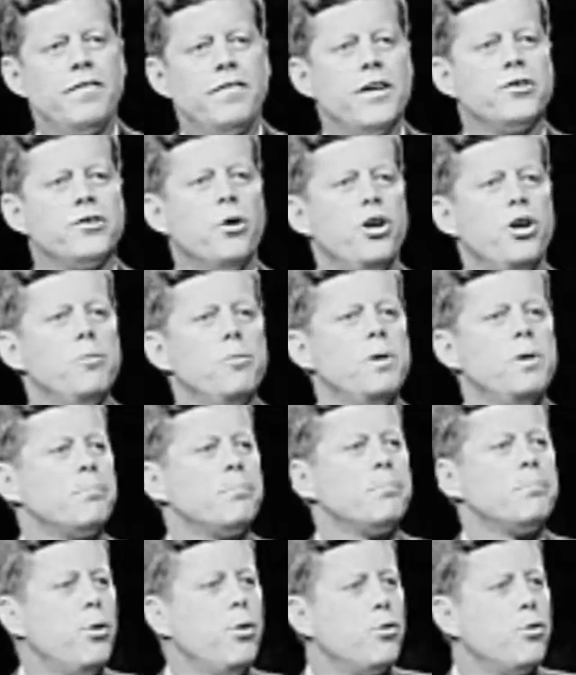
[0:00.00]
that there's going to be a
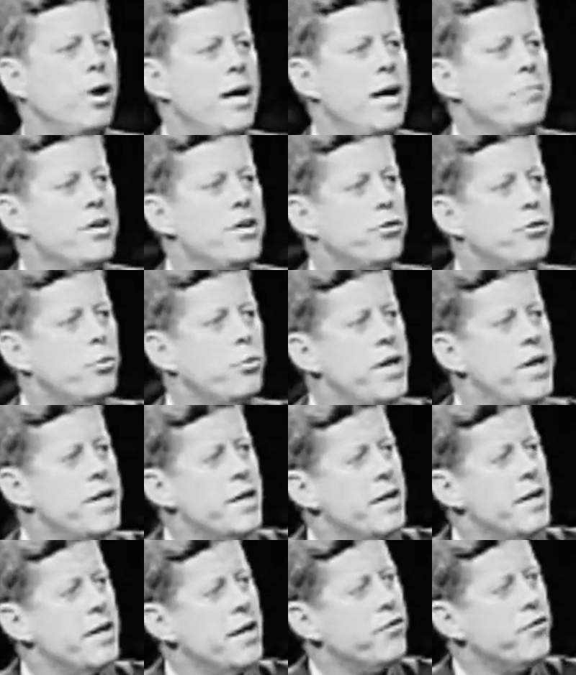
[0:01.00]
program this week
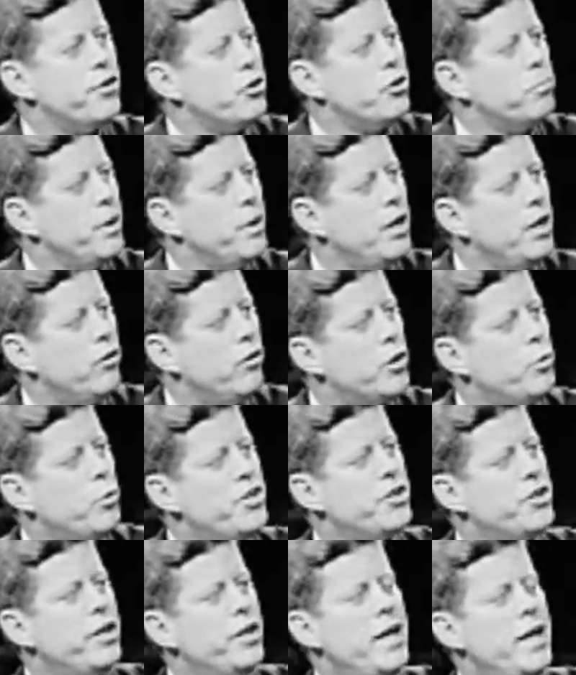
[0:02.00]
against this bill in
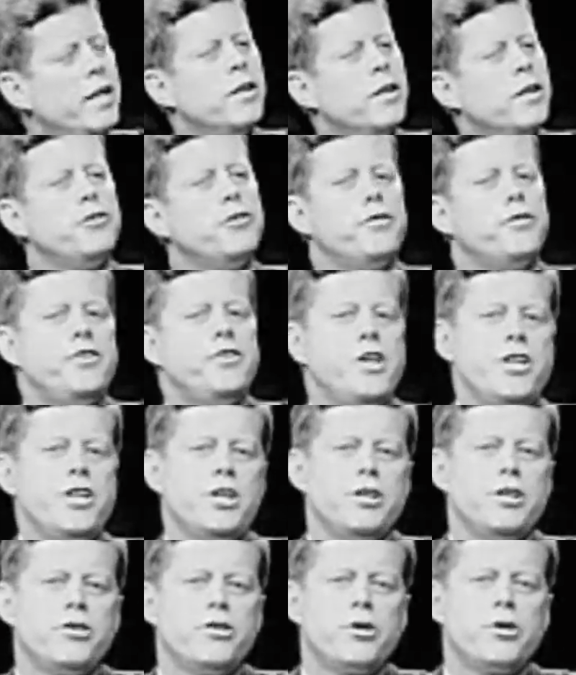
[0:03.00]
which an English
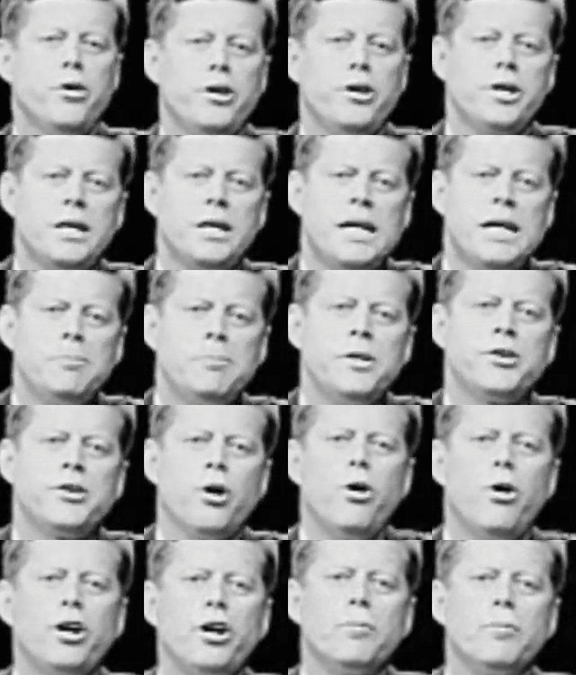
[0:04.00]
physician is going to come and
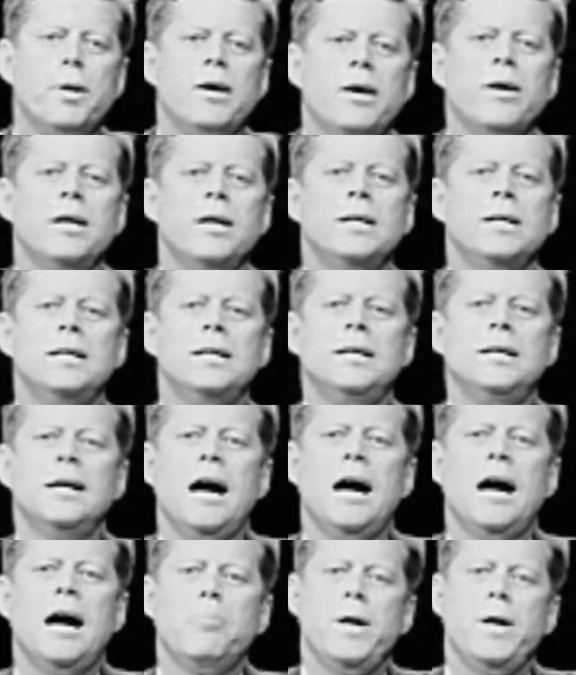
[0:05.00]
talk about
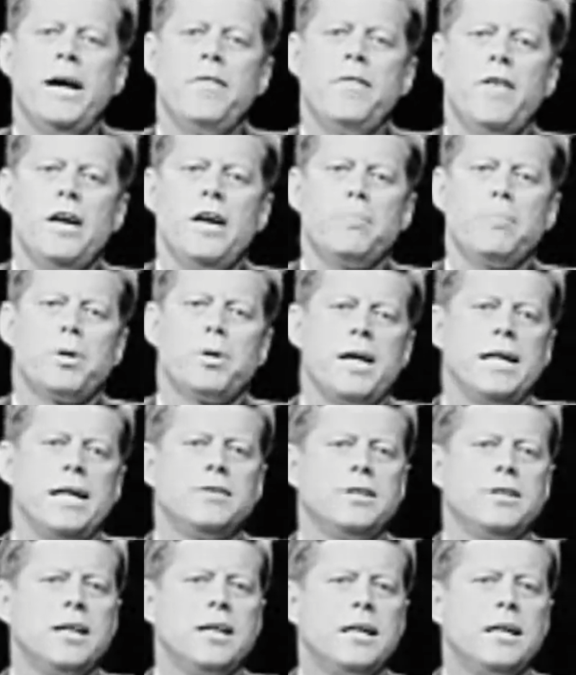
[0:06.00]
how bad their
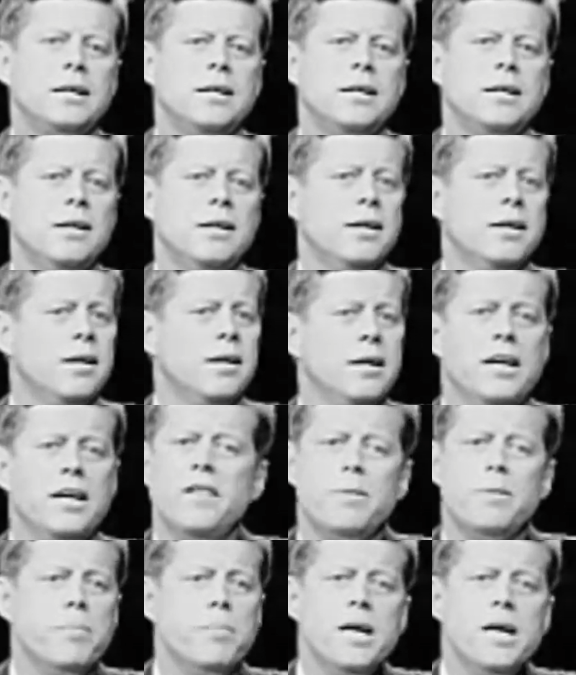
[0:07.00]
plans are.
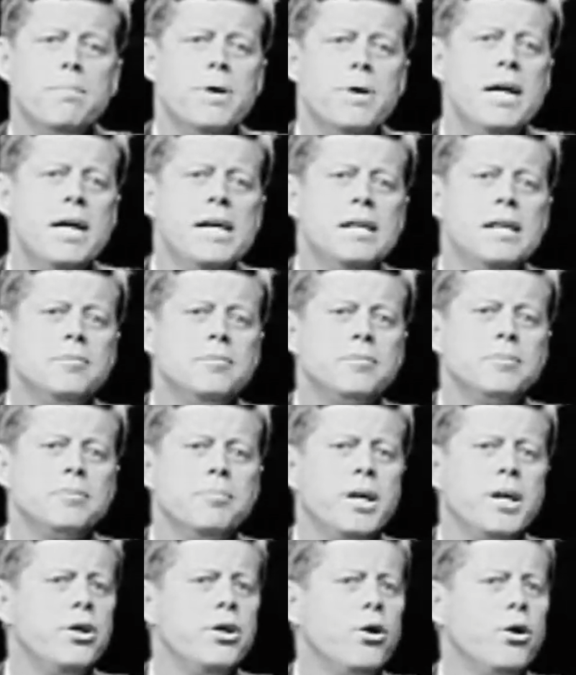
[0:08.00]
It, it may be,
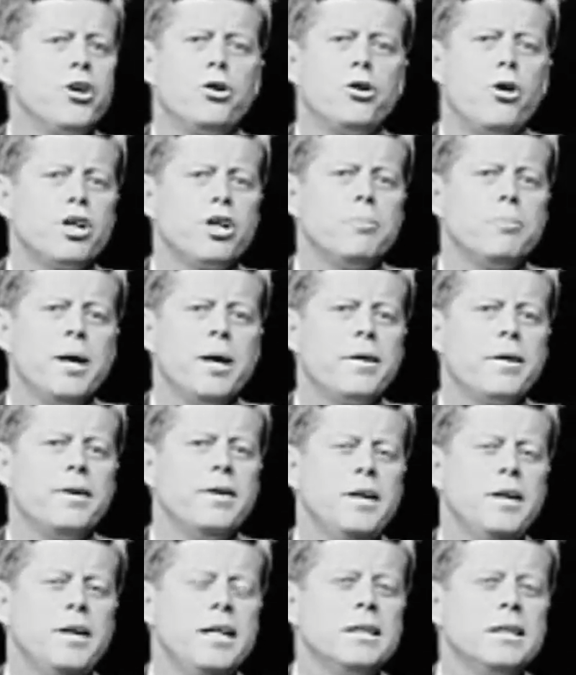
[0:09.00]
but he ought to talk about
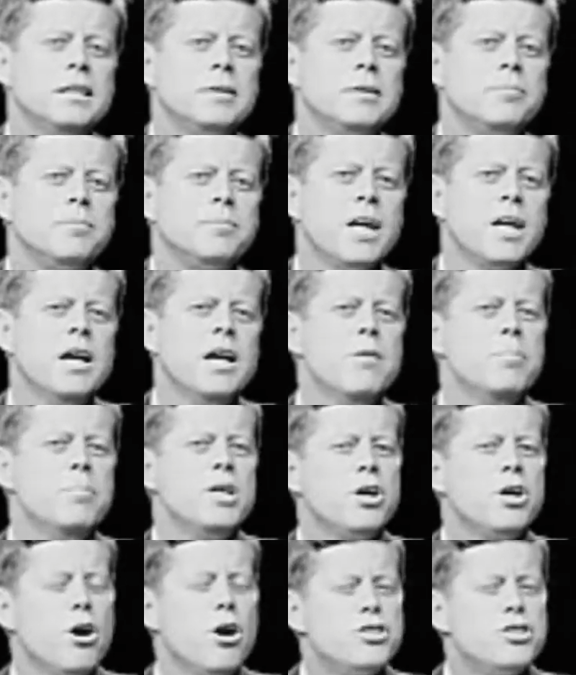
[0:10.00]
it in England,
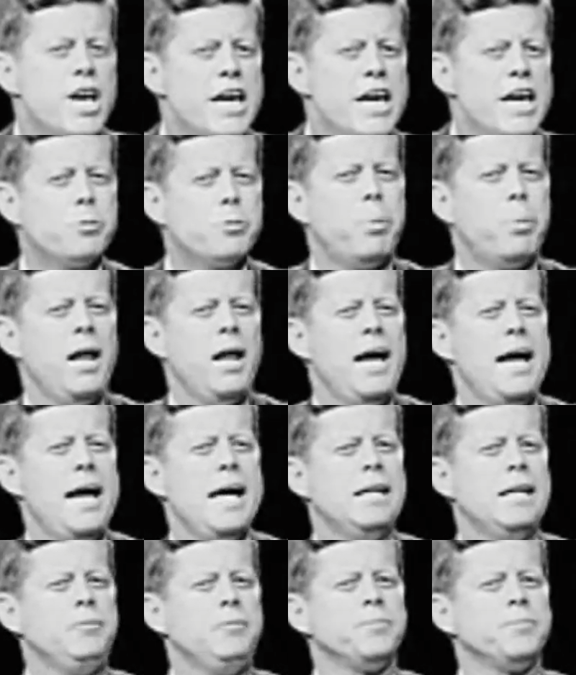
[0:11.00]
because his
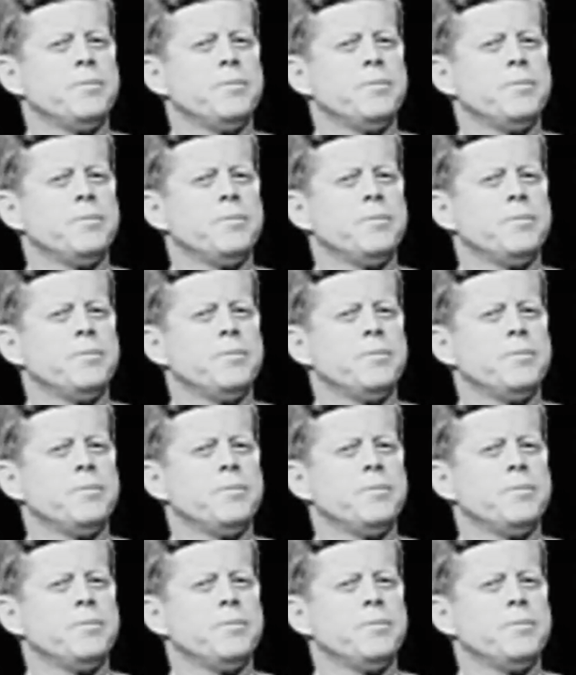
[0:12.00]
plan,